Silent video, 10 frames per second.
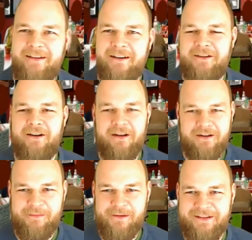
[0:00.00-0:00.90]
doctor on
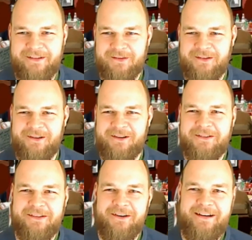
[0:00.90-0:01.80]
the master's
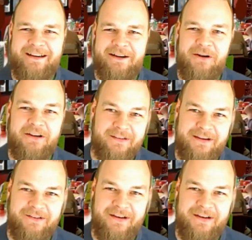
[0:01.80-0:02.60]
course, so which yeah, is exactly.